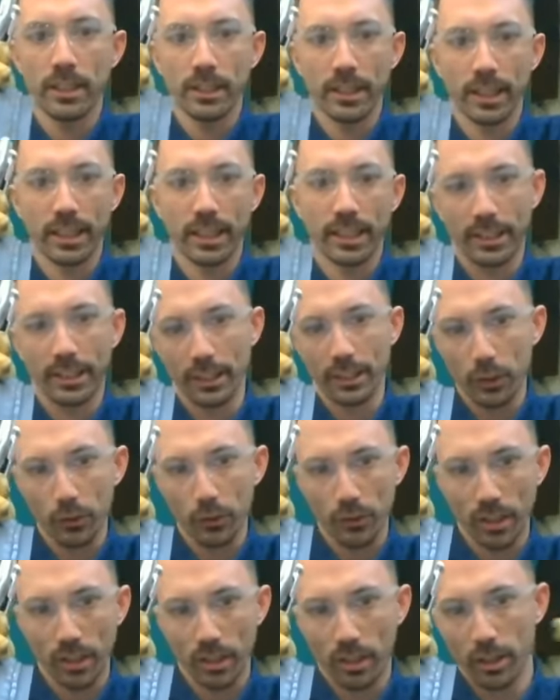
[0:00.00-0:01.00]
Kind of going to use
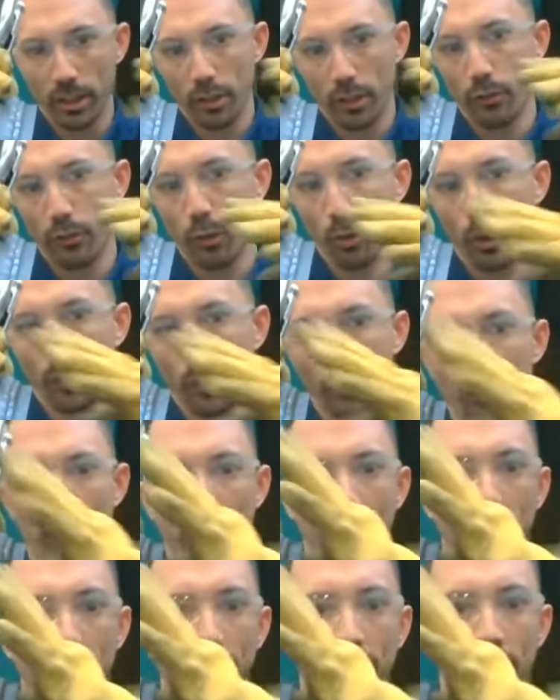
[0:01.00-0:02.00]
that arc force
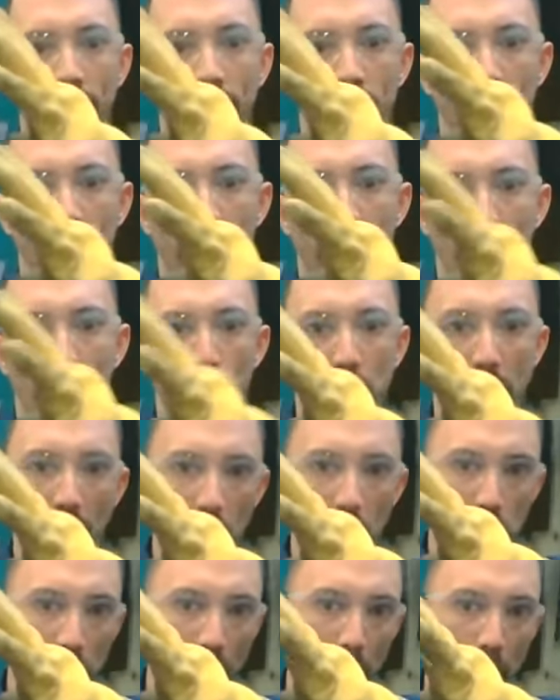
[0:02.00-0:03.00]
to
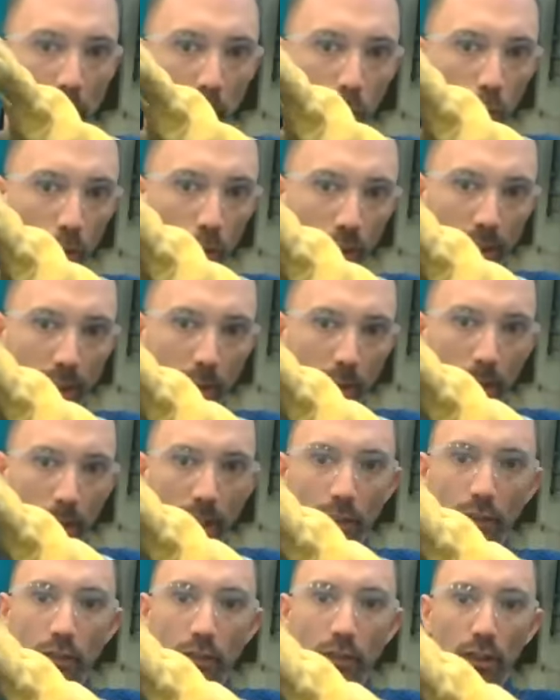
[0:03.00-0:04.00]
smash it up and hold it into
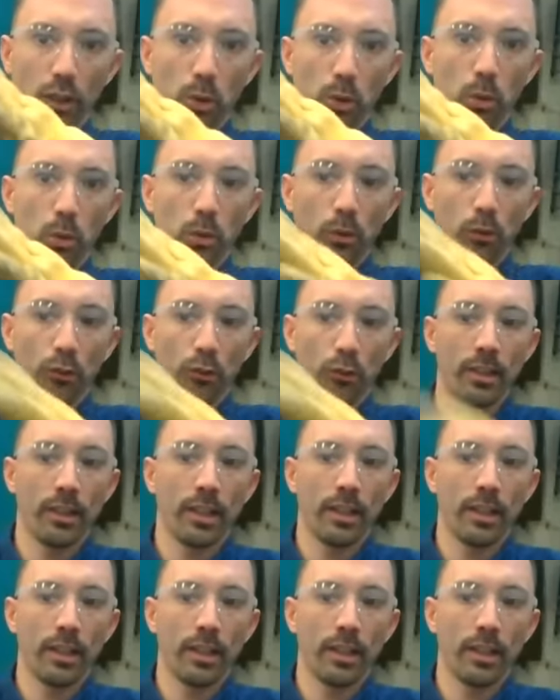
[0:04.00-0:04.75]
place as it cools.